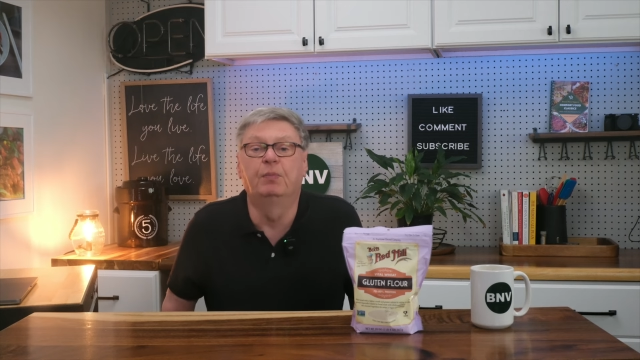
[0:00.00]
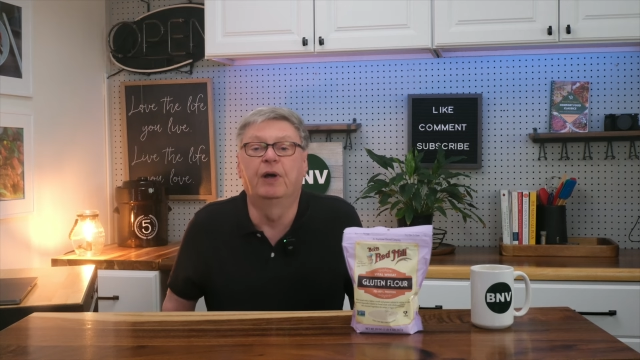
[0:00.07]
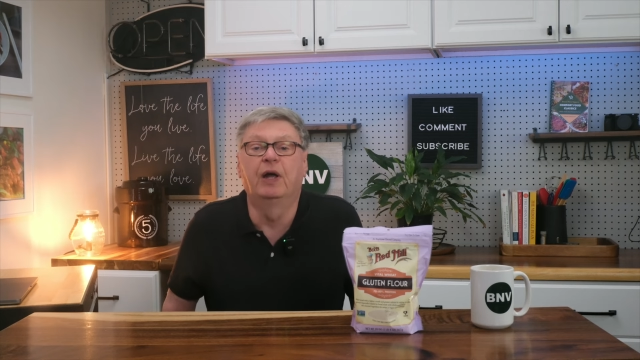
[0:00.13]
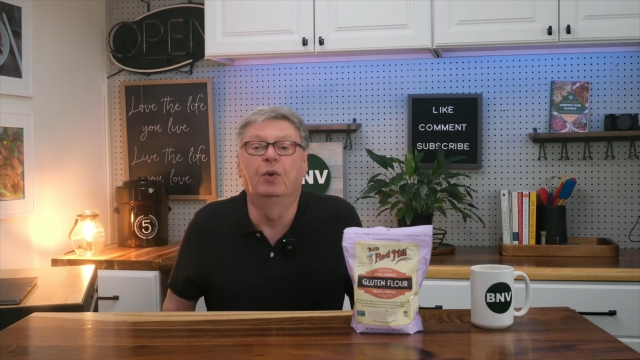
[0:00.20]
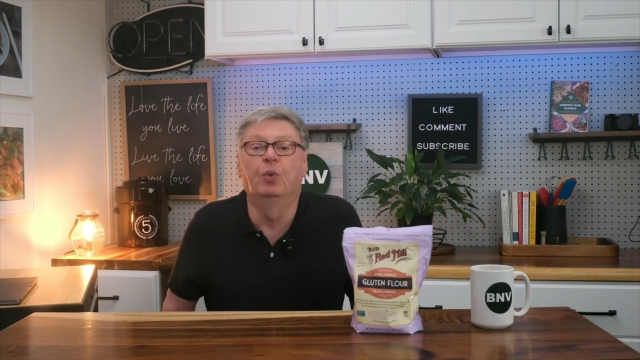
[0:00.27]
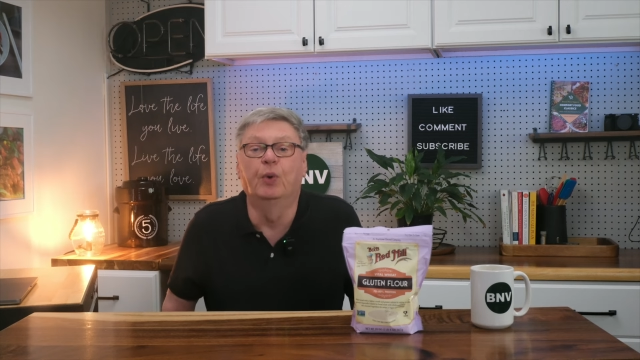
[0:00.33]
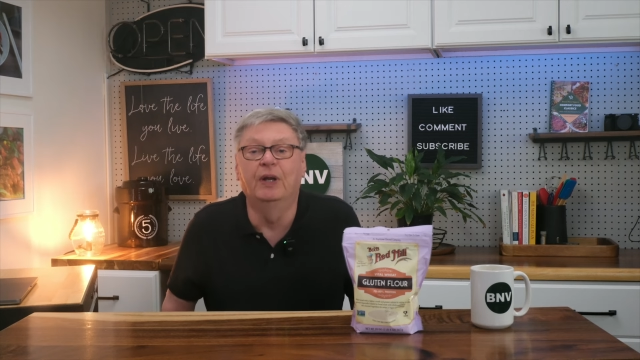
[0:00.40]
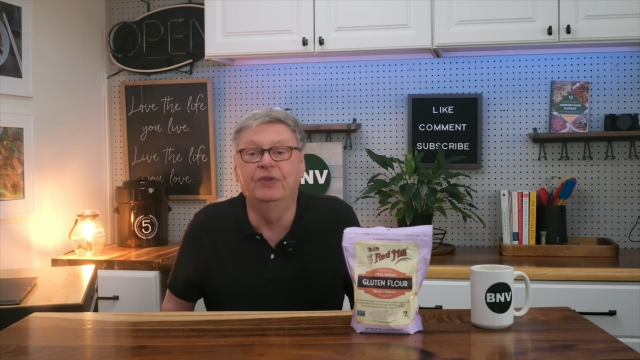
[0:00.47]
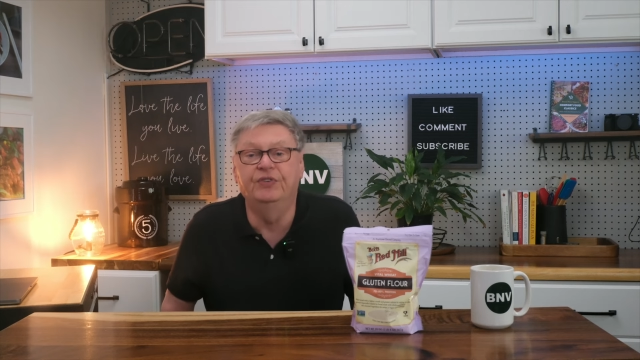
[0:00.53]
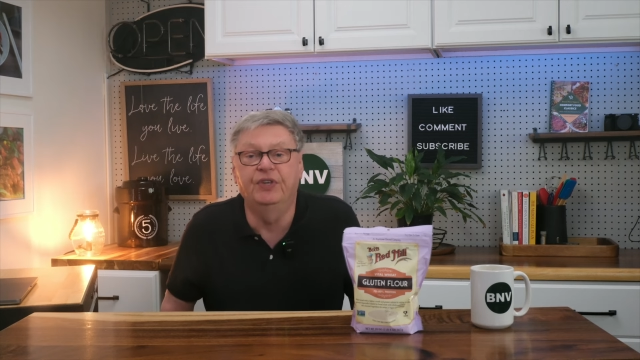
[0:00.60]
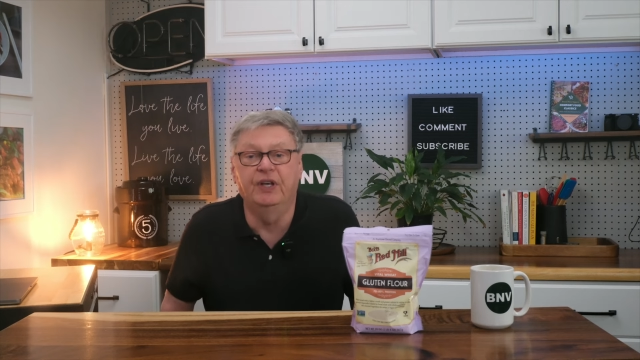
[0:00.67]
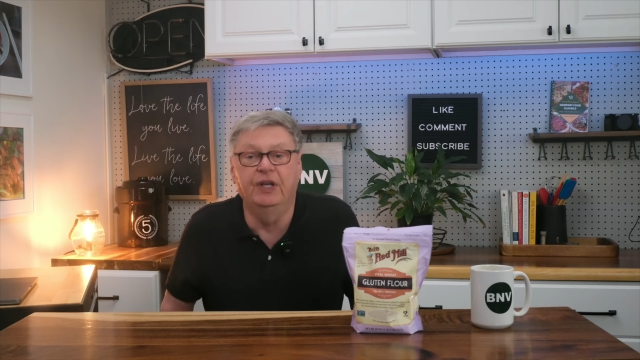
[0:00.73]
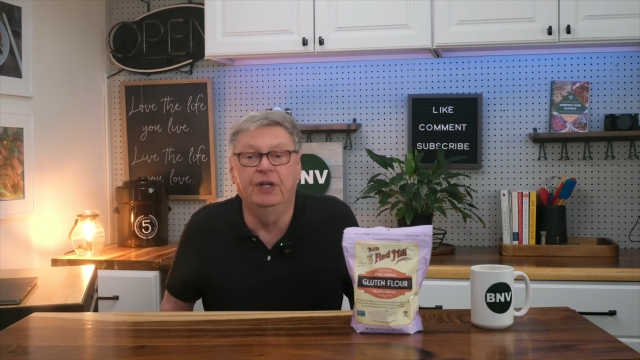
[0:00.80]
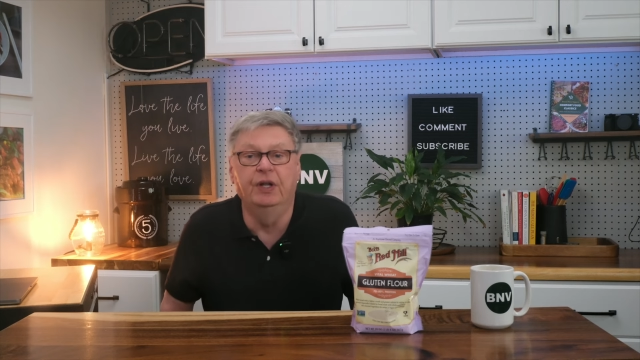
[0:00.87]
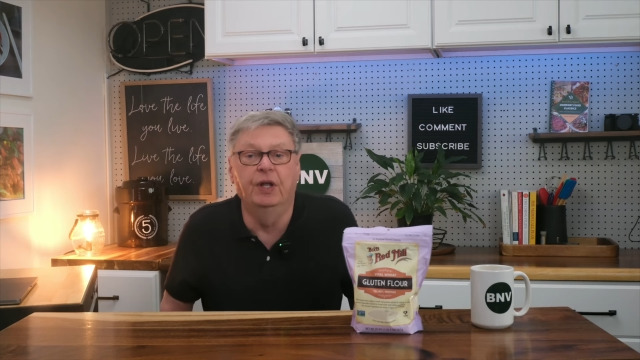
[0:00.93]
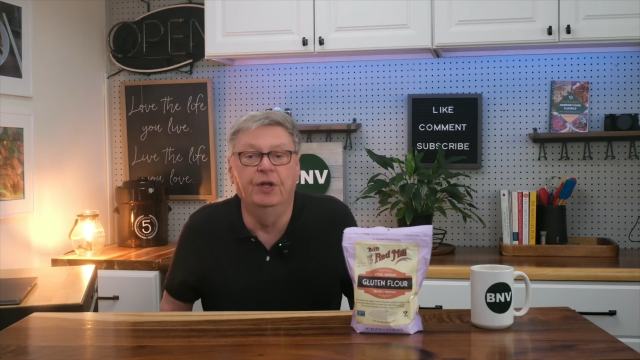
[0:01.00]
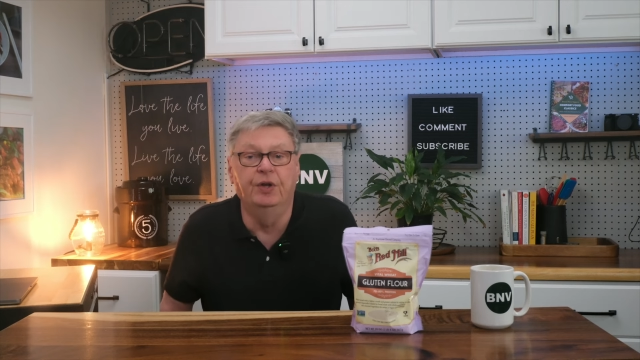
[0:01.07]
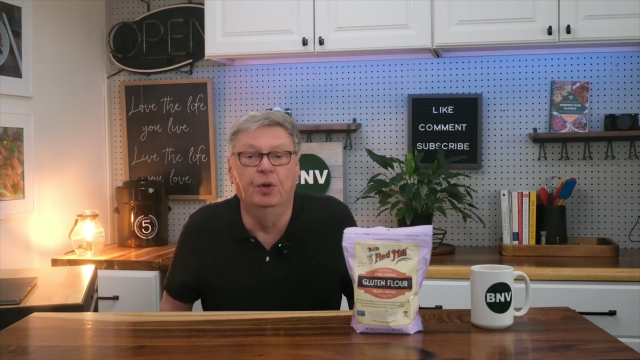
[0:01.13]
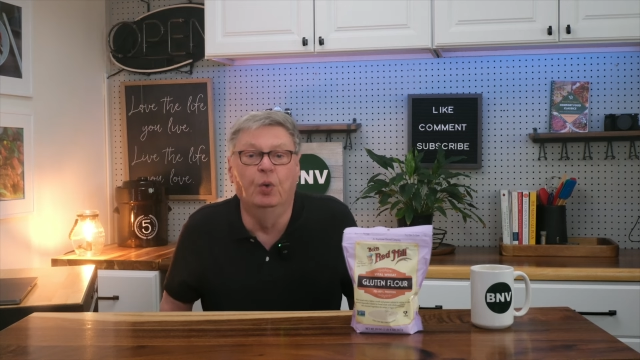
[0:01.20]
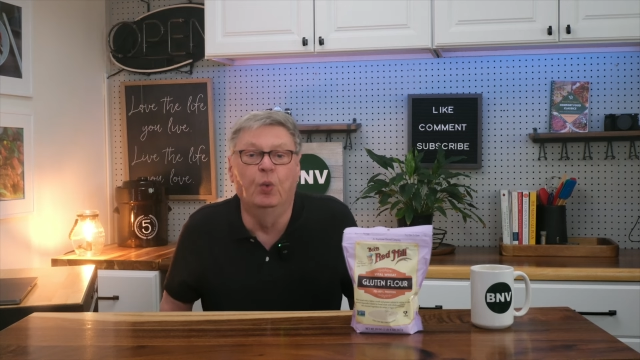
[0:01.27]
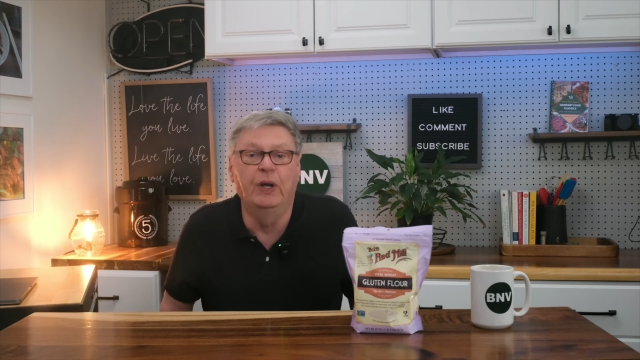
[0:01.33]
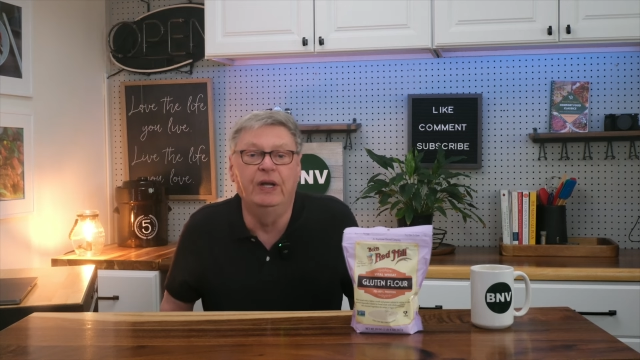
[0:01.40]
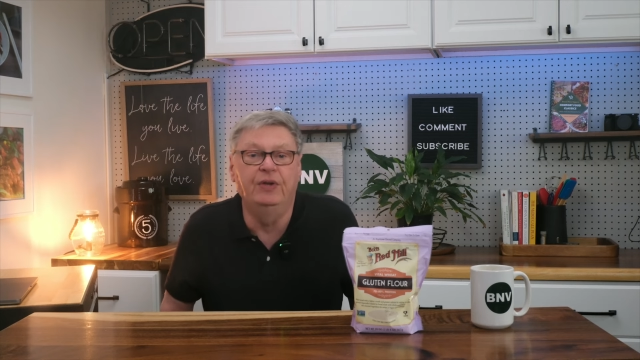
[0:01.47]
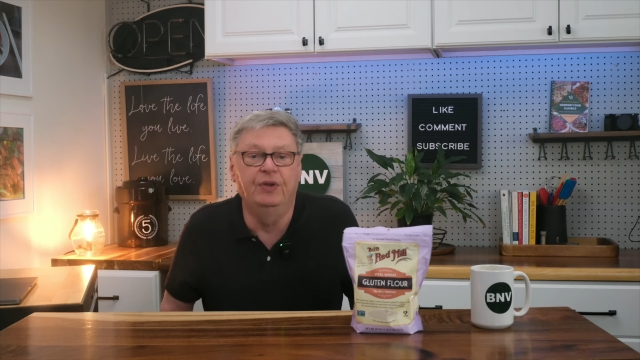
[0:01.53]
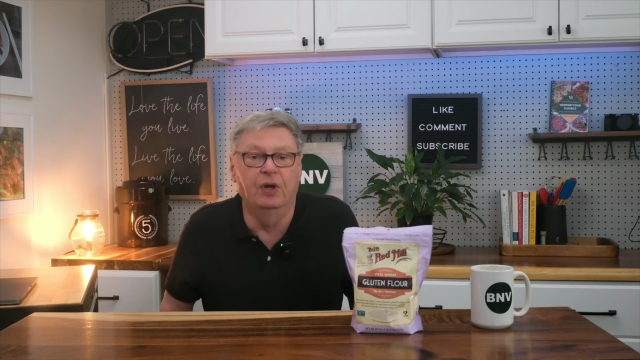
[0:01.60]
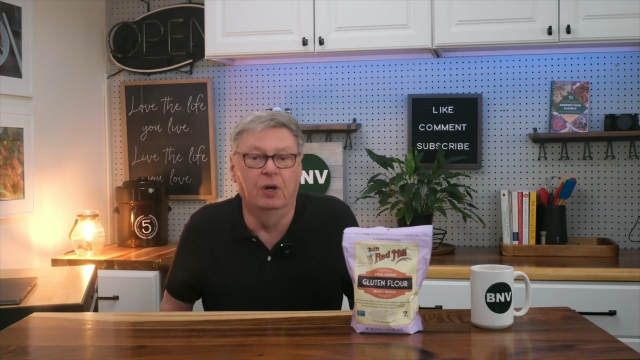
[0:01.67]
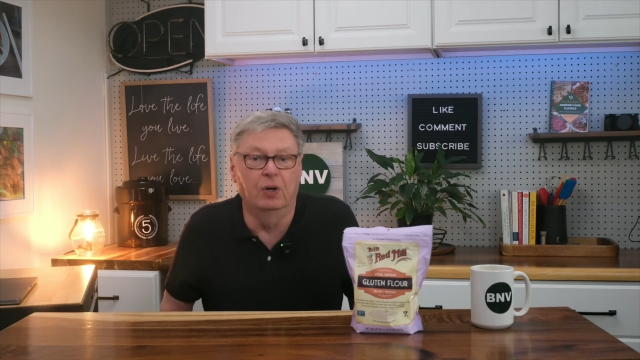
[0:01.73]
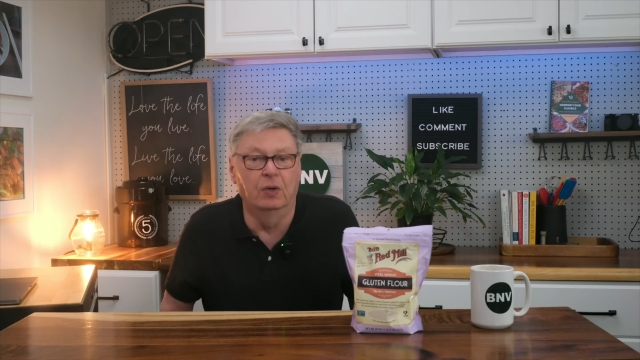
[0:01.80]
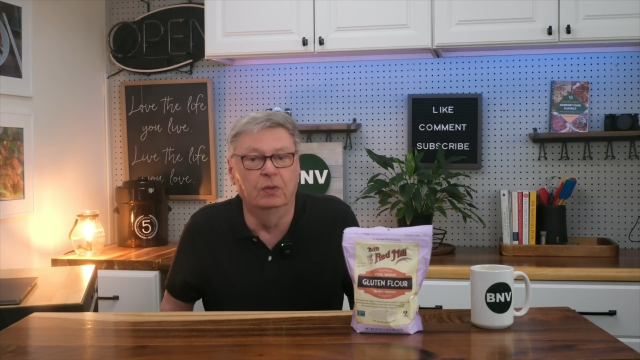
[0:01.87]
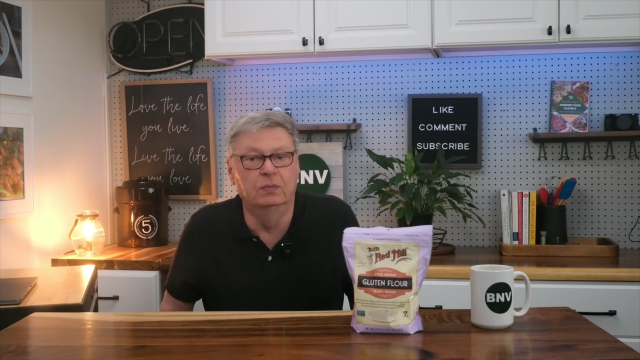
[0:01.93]
by rinsing your wheat
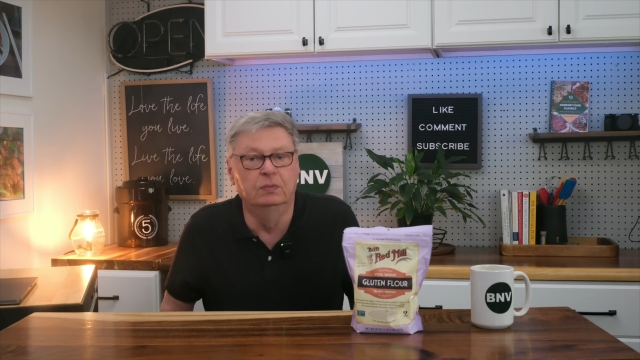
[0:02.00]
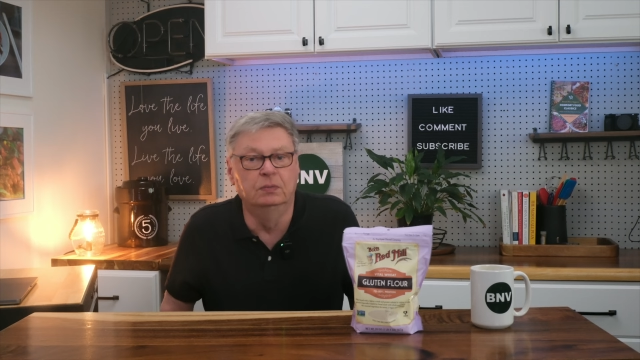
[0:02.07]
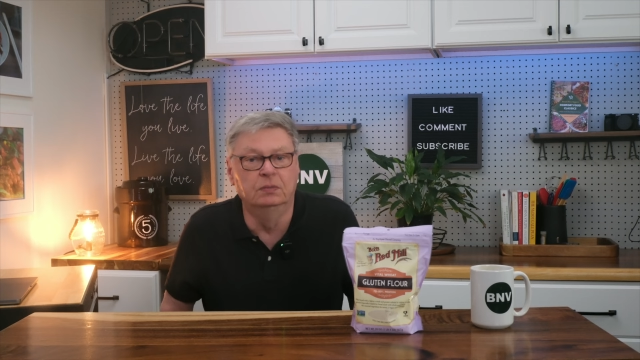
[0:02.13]
dough